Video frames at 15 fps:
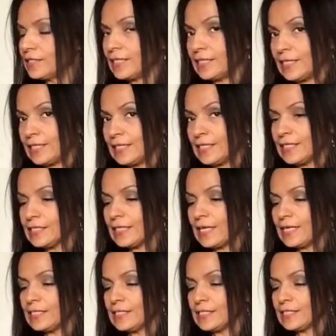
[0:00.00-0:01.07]
And in this
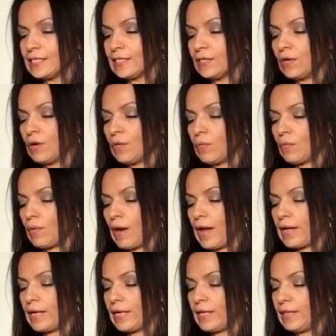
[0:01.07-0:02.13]
case, it's going to go
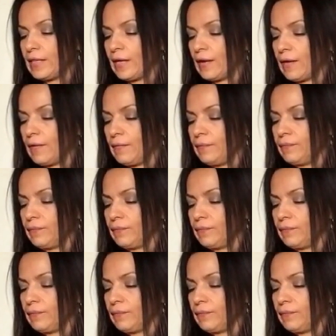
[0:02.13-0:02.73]
right in there